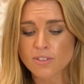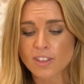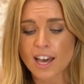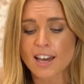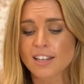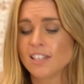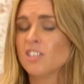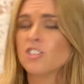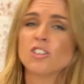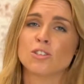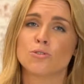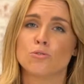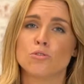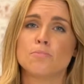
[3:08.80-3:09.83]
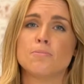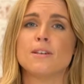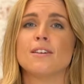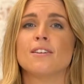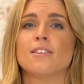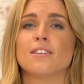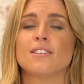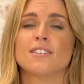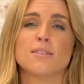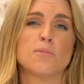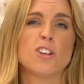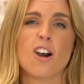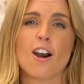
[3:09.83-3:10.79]
of that is just grouping
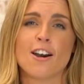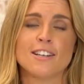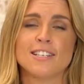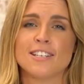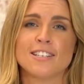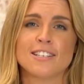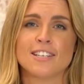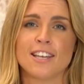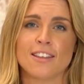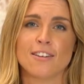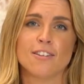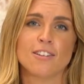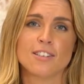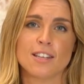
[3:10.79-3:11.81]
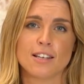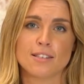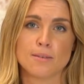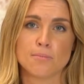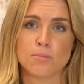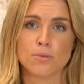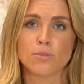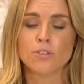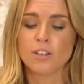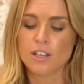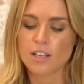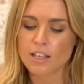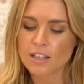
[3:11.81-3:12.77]
similar ideas together. It's that simple.
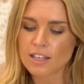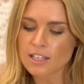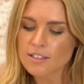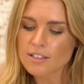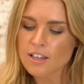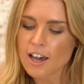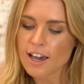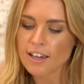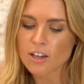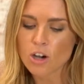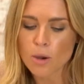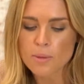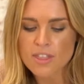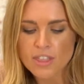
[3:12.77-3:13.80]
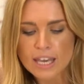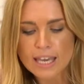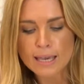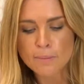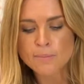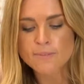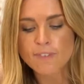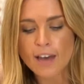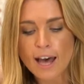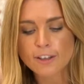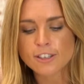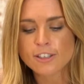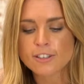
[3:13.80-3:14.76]
Things like common themes,
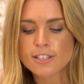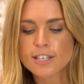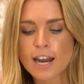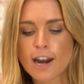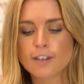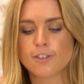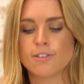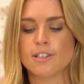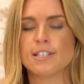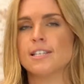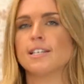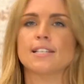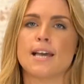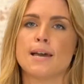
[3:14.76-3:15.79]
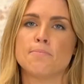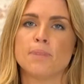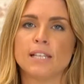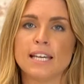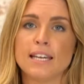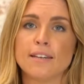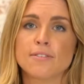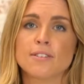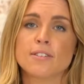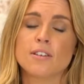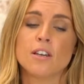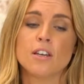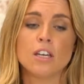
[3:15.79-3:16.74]
values, characteristics, and
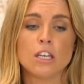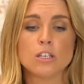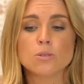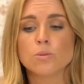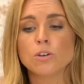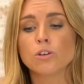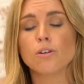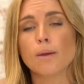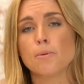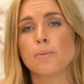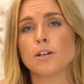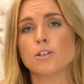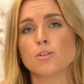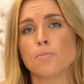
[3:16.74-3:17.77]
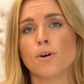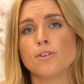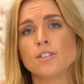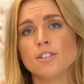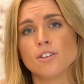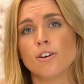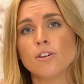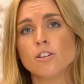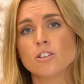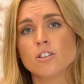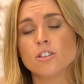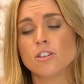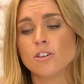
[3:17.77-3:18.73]
beliefs. You just want to grab a bunch of Post-it
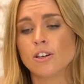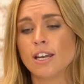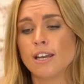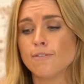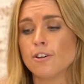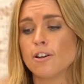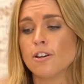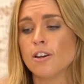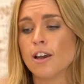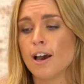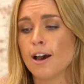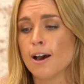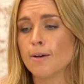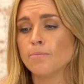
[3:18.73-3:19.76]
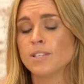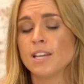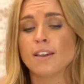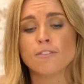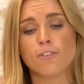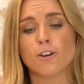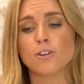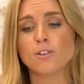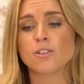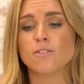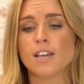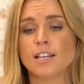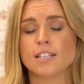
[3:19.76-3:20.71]
notes. You could even take
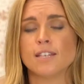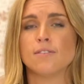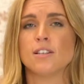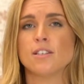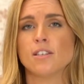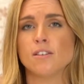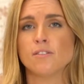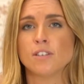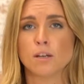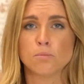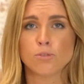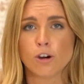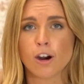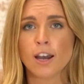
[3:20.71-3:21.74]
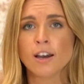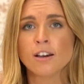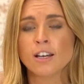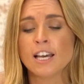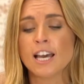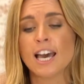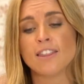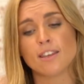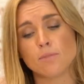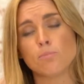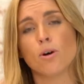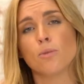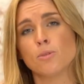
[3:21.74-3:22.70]
photos of the activities that you've done prior and
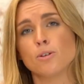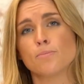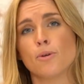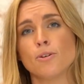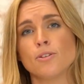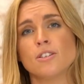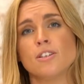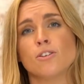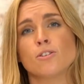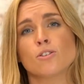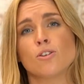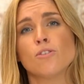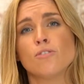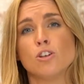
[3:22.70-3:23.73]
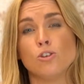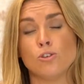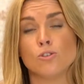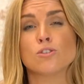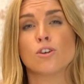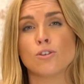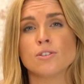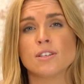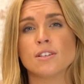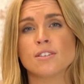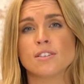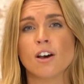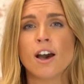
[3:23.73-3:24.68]
then pop those Post-it notes off and use those
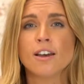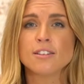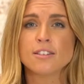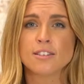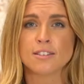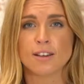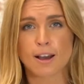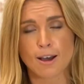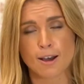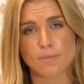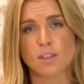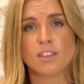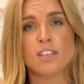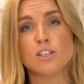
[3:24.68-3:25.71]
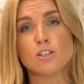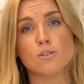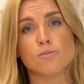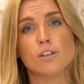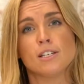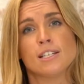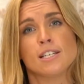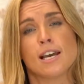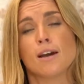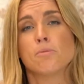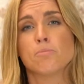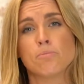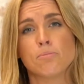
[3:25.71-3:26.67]
insights, the things you've written
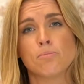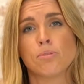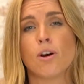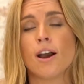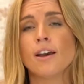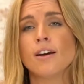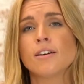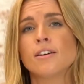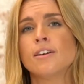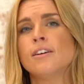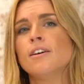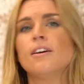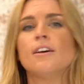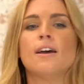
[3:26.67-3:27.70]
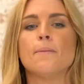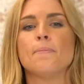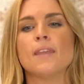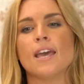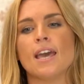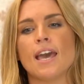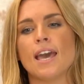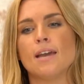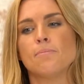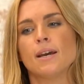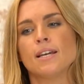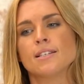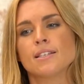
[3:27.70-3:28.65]
down prior.
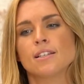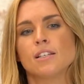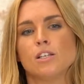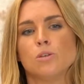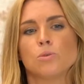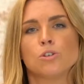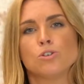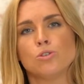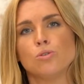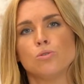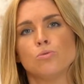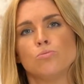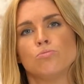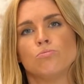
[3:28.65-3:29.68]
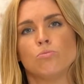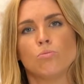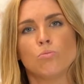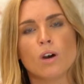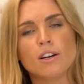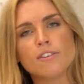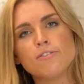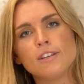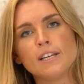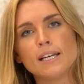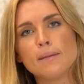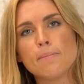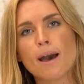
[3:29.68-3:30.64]
And basically you want to do one
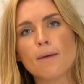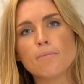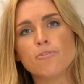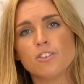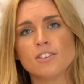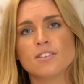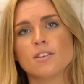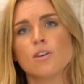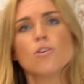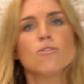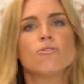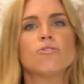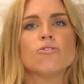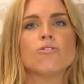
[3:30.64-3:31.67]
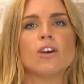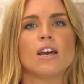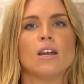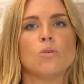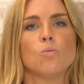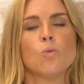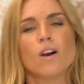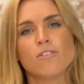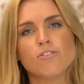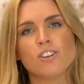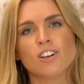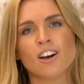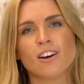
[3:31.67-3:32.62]
affinity map for yourself and one
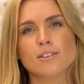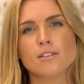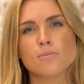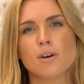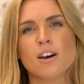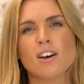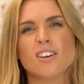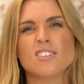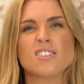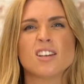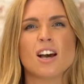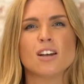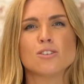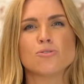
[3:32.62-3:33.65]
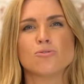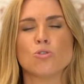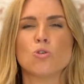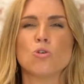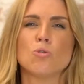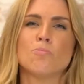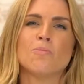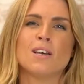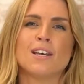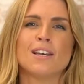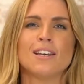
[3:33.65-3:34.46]
for your customer and start to form